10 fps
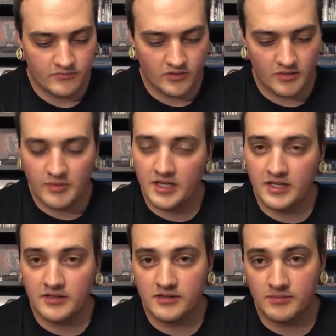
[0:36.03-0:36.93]
from
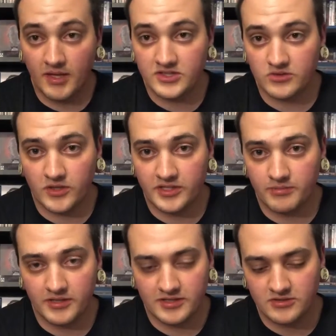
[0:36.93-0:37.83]
the Monster Squad. They
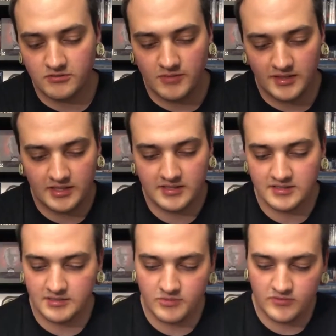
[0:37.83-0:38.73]
play the two main kids
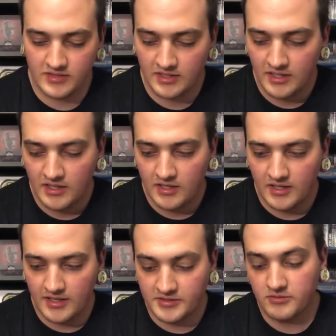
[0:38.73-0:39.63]
in the movie,
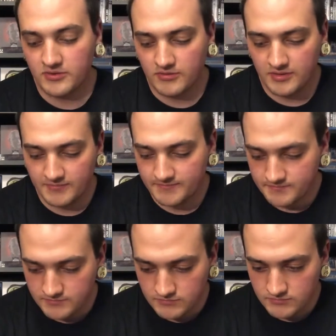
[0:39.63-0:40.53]
two of the three.
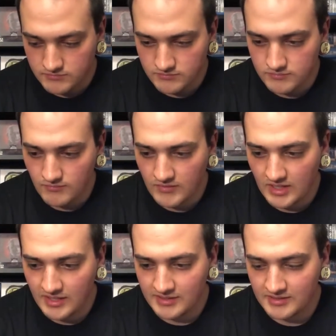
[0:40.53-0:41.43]

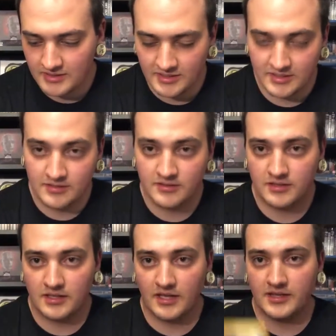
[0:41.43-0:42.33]
And
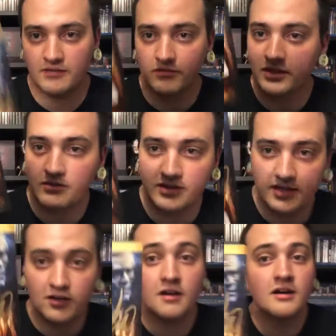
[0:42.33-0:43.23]
yeah, they were
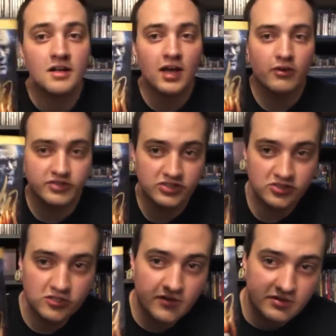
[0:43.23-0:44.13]
there. I wasn't
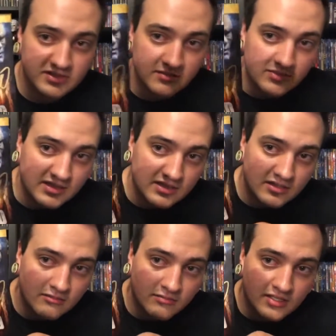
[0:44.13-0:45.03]
sure if I was gonna meet
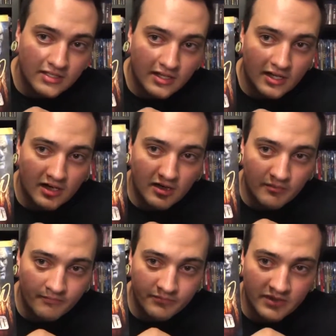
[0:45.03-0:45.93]
them,
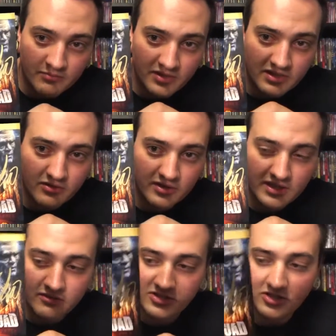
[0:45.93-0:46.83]
but
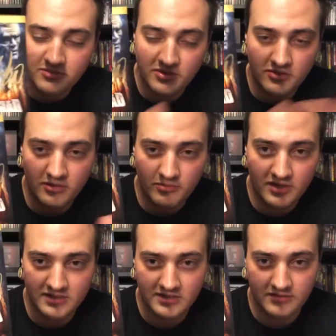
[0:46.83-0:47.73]
they only charged me
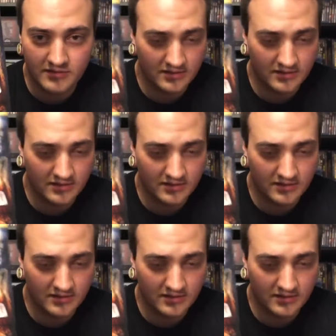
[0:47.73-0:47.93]
$30,